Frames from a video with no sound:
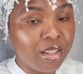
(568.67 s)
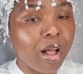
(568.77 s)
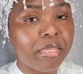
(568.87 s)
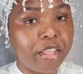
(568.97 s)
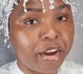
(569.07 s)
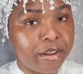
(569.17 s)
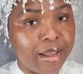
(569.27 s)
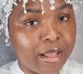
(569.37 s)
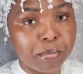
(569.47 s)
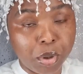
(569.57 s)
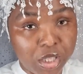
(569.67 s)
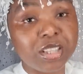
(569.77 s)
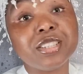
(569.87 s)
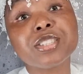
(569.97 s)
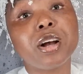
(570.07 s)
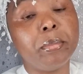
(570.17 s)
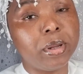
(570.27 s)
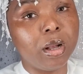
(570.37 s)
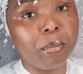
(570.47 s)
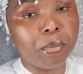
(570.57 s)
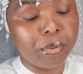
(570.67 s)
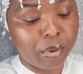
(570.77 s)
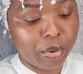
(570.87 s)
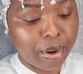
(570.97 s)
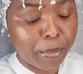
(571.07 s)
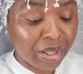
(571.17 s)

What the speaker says: not there yet, but it is coming up, all right?